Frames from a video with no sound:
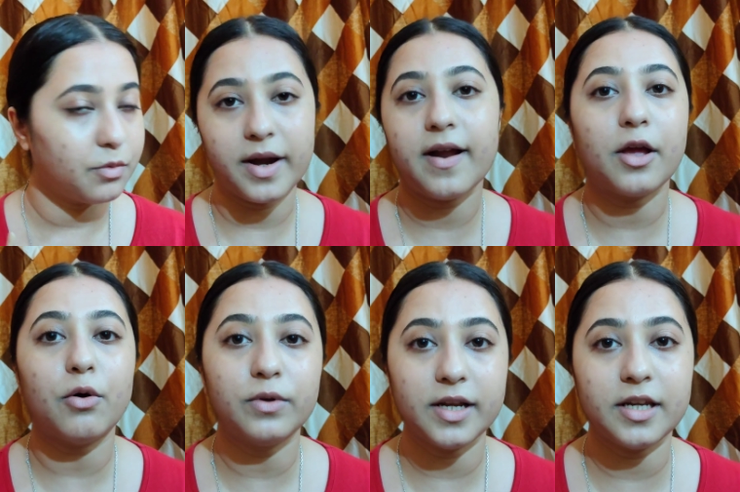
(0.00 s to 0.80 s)
where I
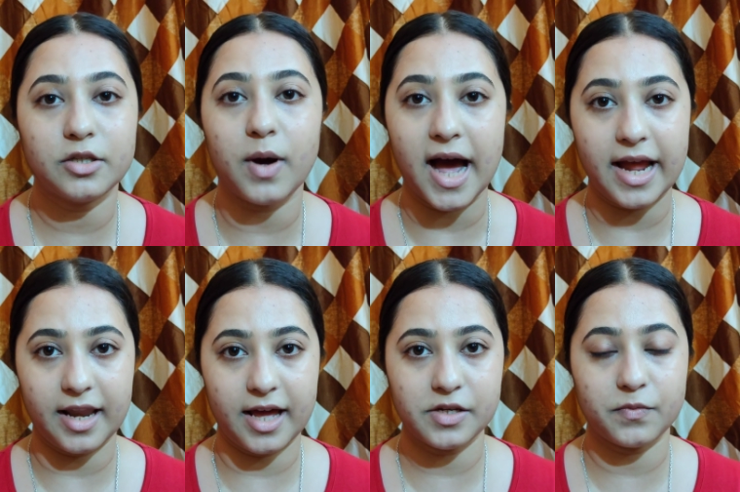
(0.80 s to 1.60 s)
only need to
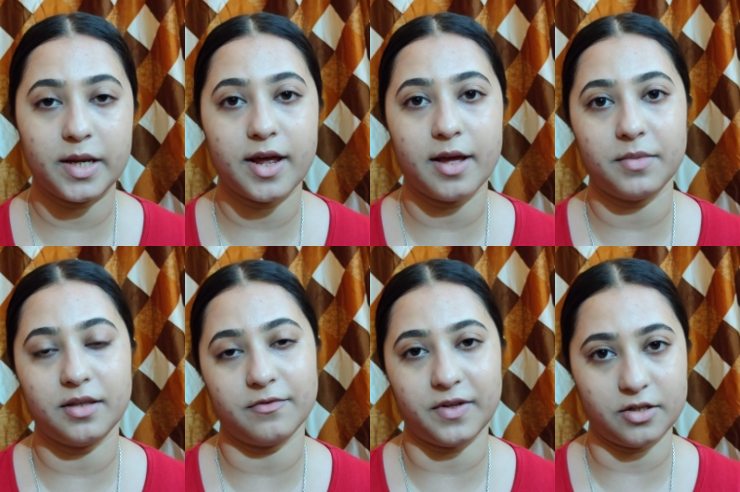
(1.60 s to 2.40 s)
highlight when I'm
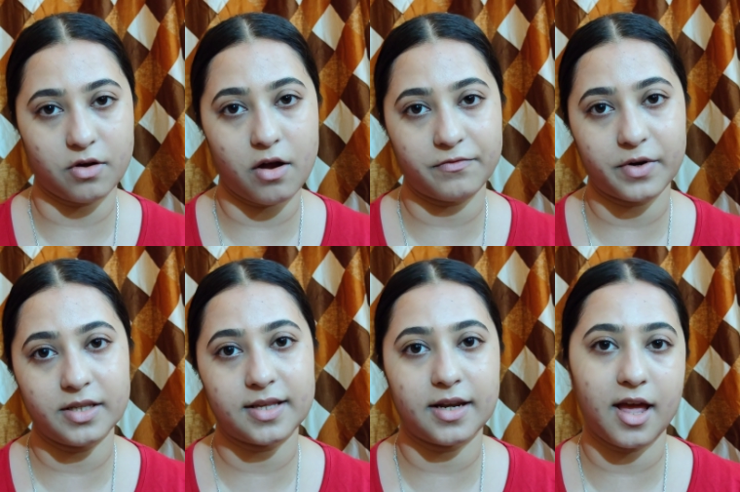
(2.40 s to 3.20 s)
in the video
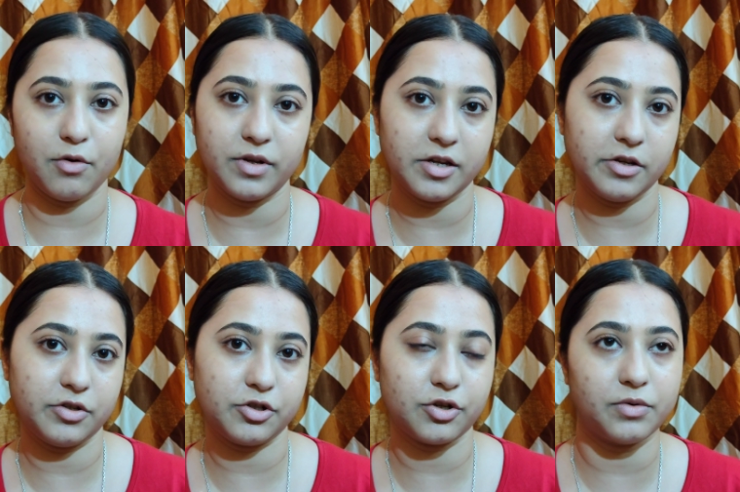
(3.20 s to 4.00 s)
conference, and I only need
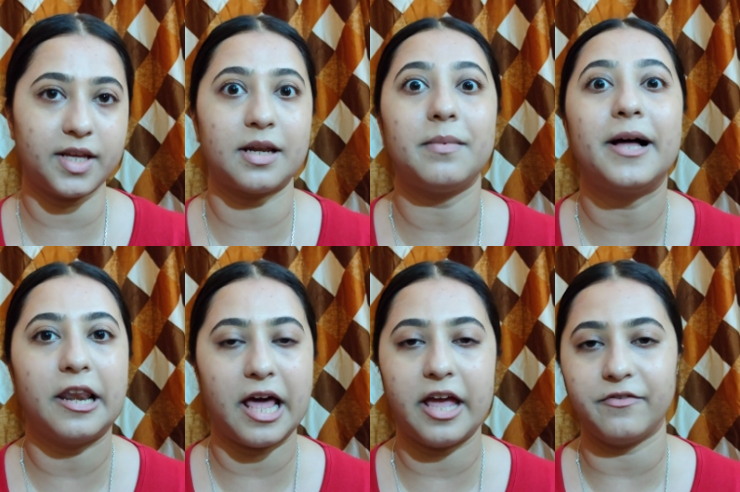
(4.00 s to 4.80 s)
to show that I'm
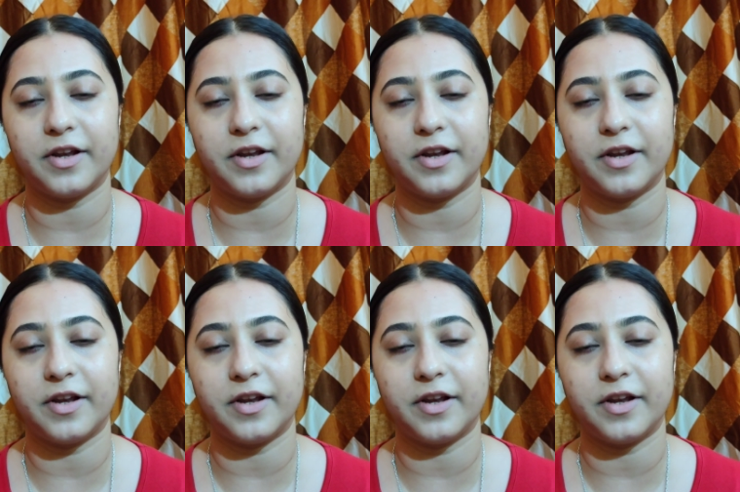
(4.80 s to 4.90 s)
alive.